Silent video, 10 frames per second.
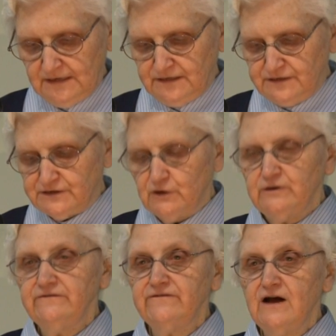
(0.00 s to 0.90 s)
So
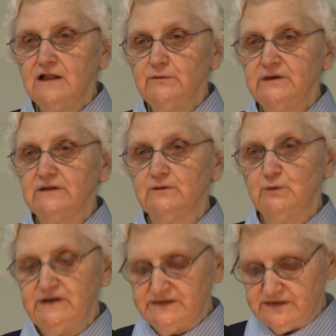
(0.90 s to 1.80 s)
in following
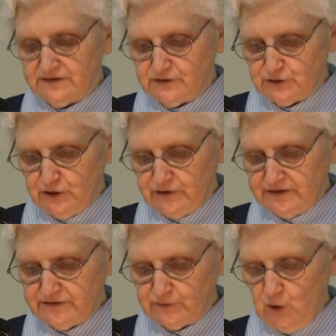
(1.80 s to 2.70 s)
Louise's
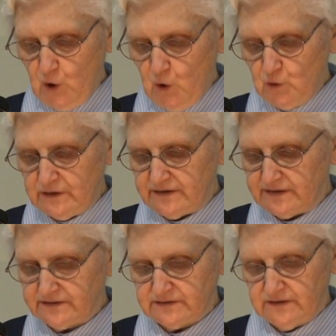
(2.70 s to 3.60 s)
journey to
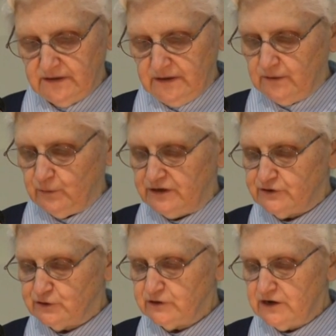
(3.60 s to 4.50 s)
holiness, we
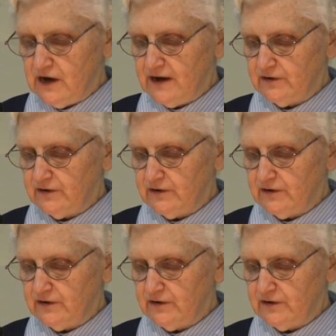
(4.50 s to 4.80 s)
should not